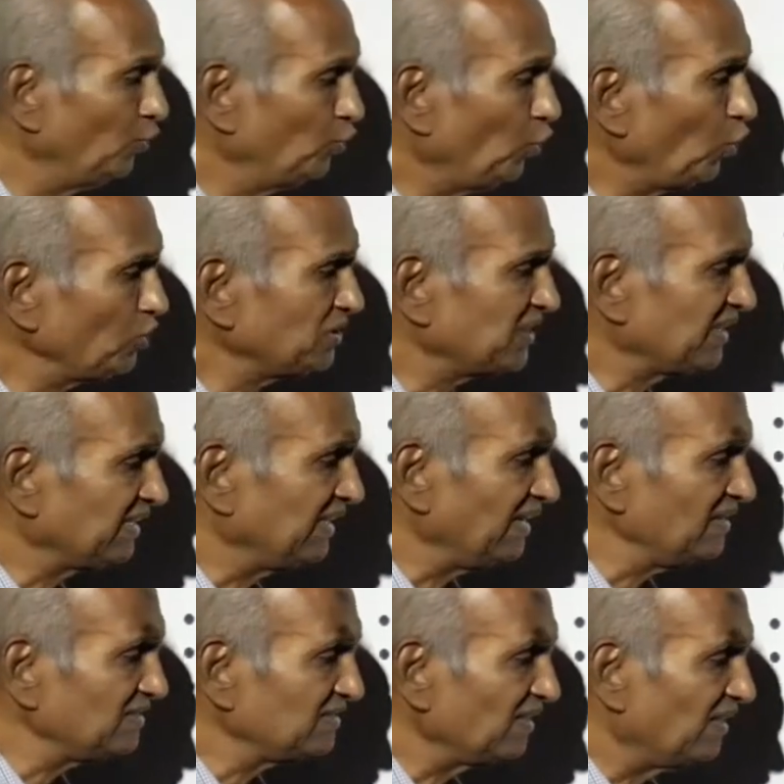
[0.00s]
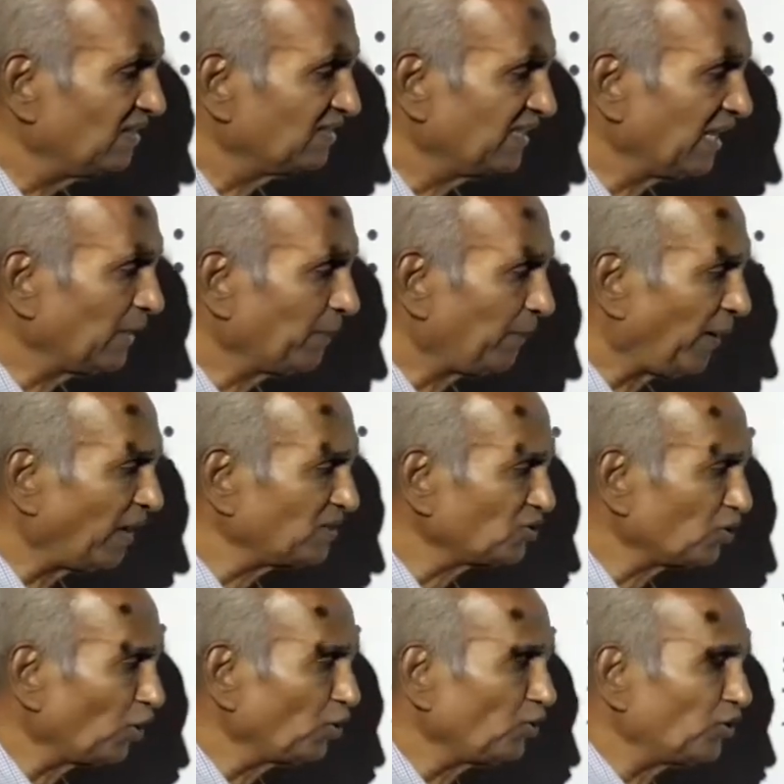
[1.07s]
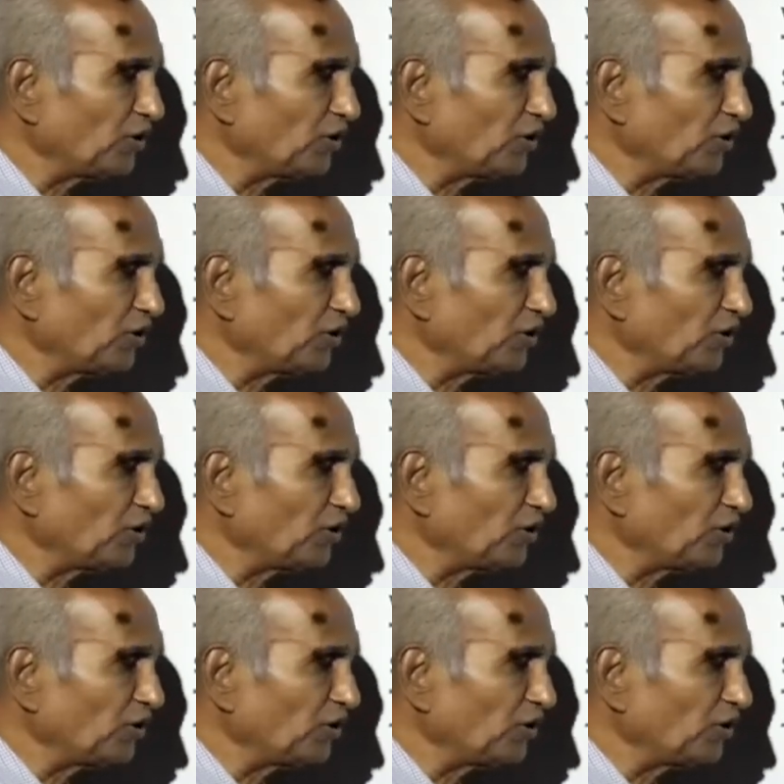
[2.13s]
Those signals get passed on